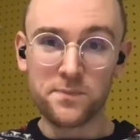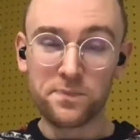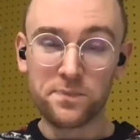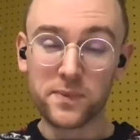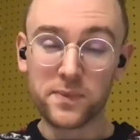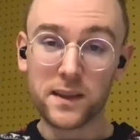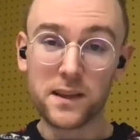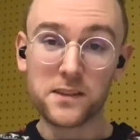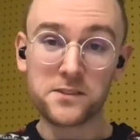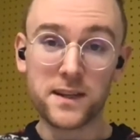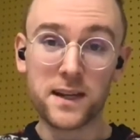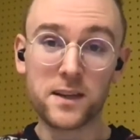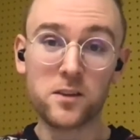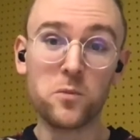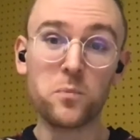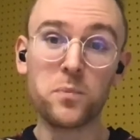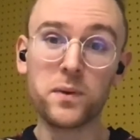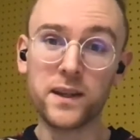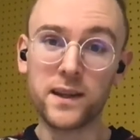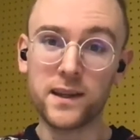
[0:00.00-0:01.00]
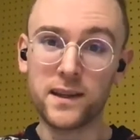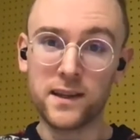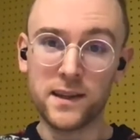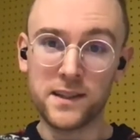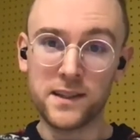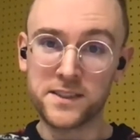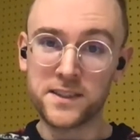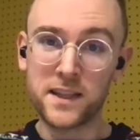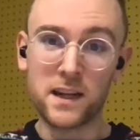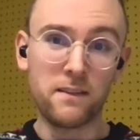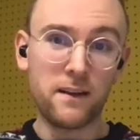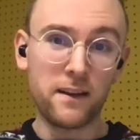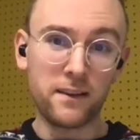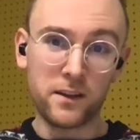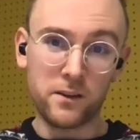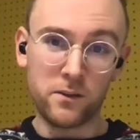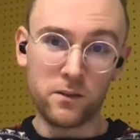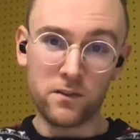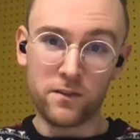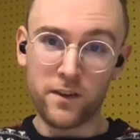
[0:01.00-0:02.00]
So that company is still around and doing
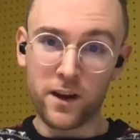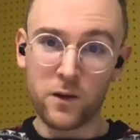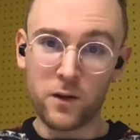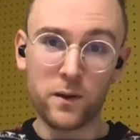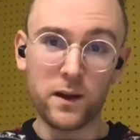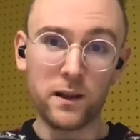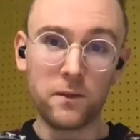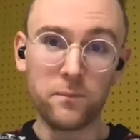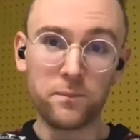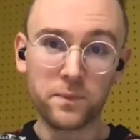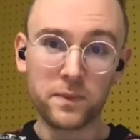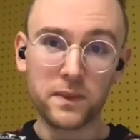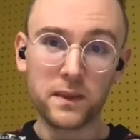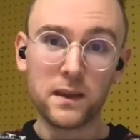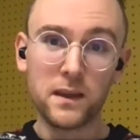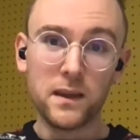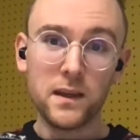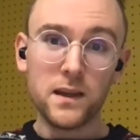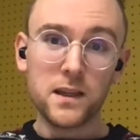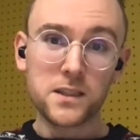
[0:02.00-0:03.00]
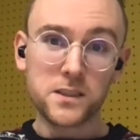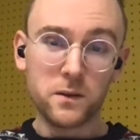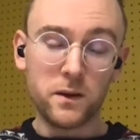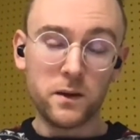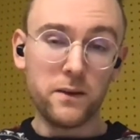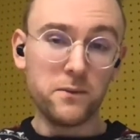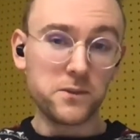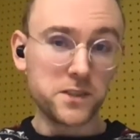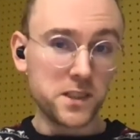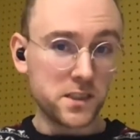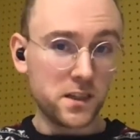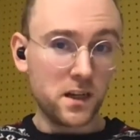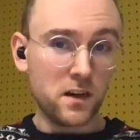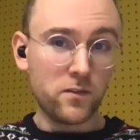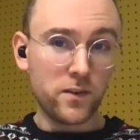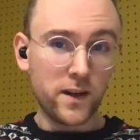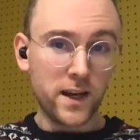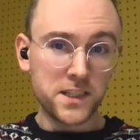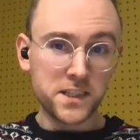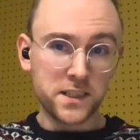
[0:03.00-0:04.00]
very well. So I was a software
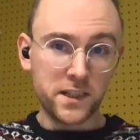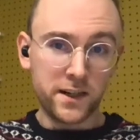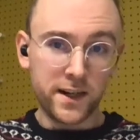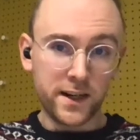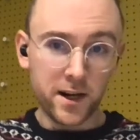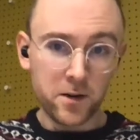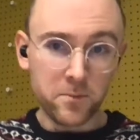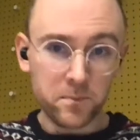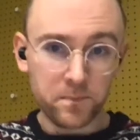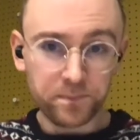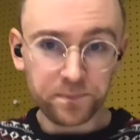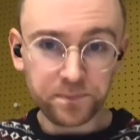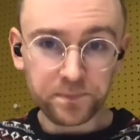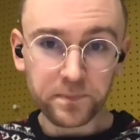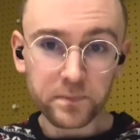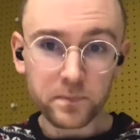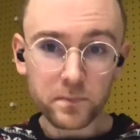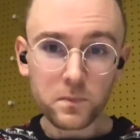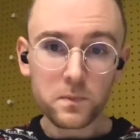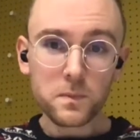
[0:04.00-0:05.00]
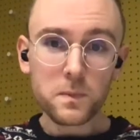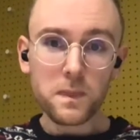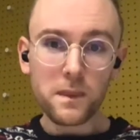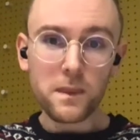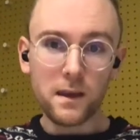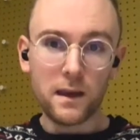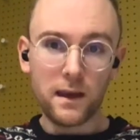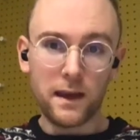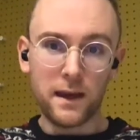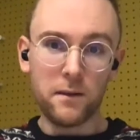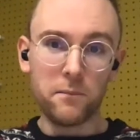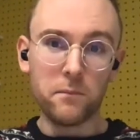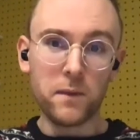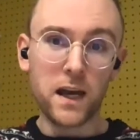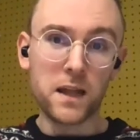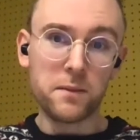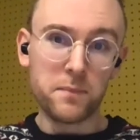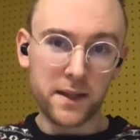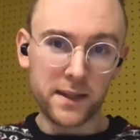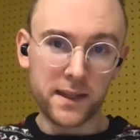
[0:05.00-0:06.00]
engineer there. Um, I
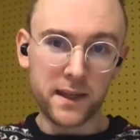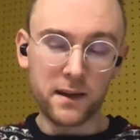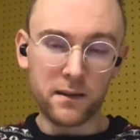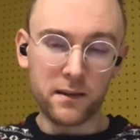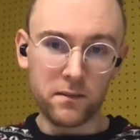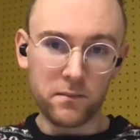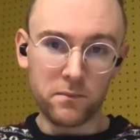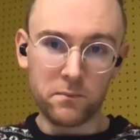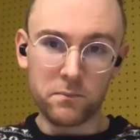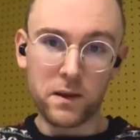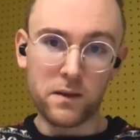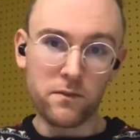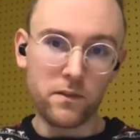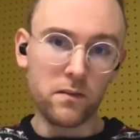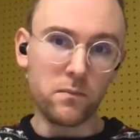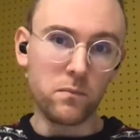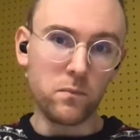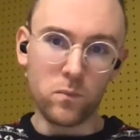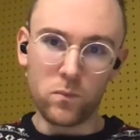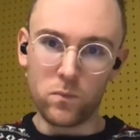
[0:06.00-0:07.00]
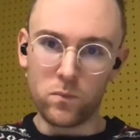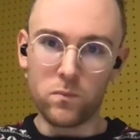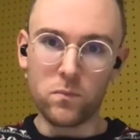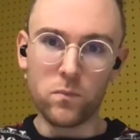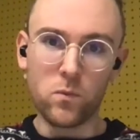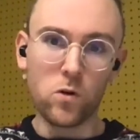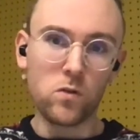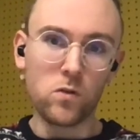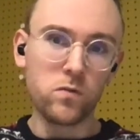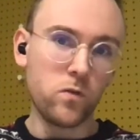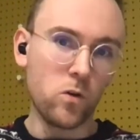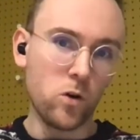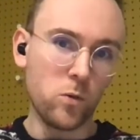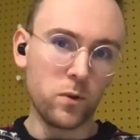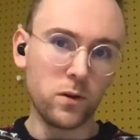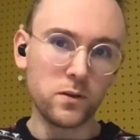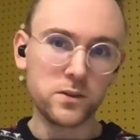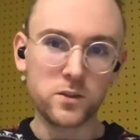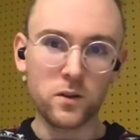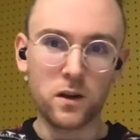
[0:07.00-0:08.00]
made that pivot more formal,
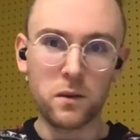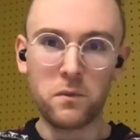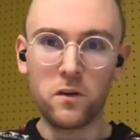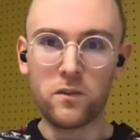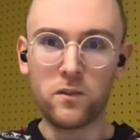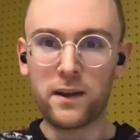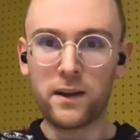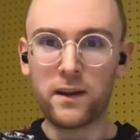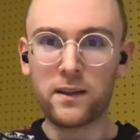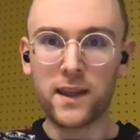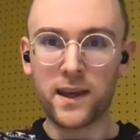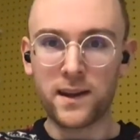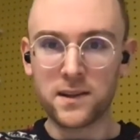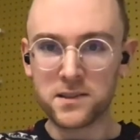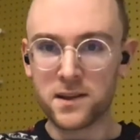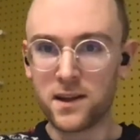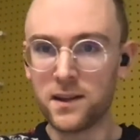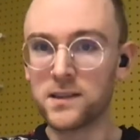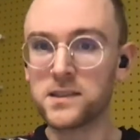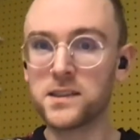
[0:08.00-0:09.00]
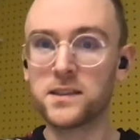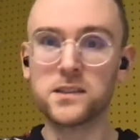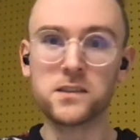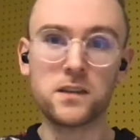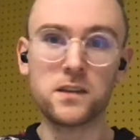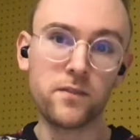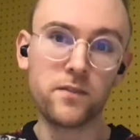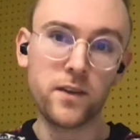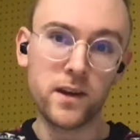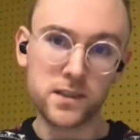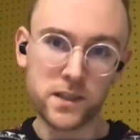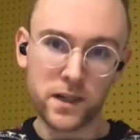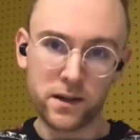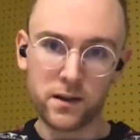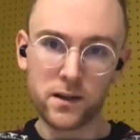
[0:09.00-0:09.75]
so I moved out of data science into software engineering.